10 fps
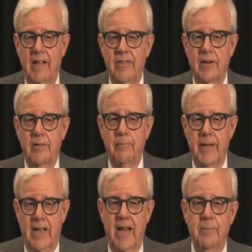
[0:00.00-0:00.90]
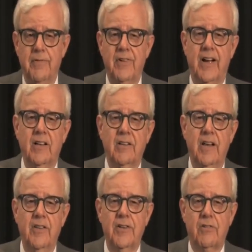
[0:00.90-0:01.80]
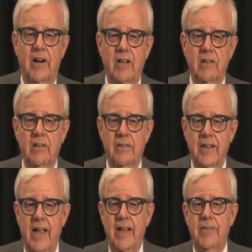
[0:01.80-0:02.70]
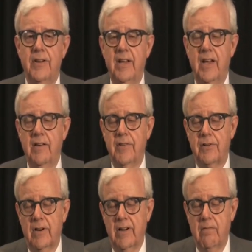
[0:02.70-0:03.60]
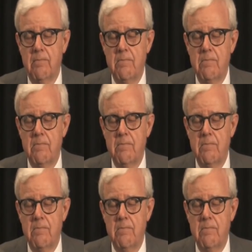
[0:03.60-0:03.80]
that became the final day of the trial, the 8th day of the trial.